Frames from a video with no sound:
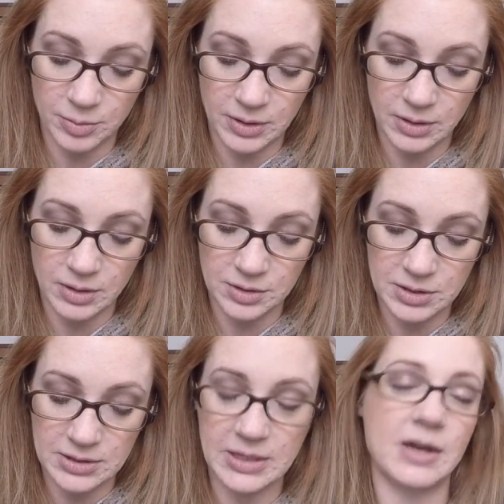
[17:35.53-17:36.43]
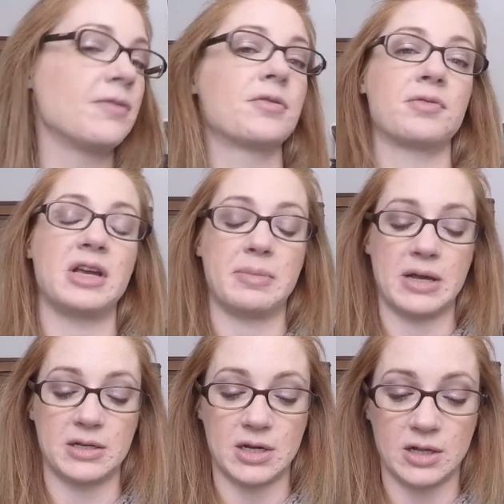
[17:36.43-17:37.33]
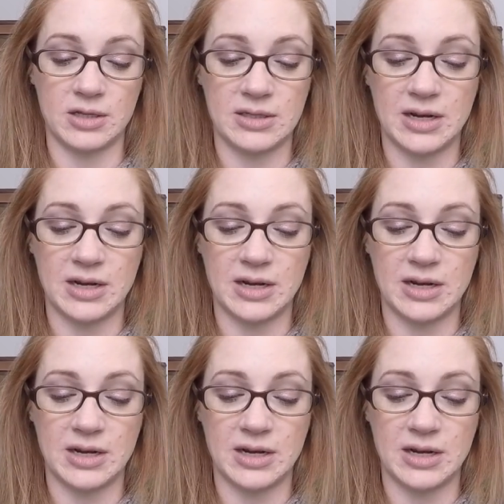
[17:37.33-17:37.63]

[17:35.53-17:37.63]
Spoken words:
but there's a set of 3 mandalas,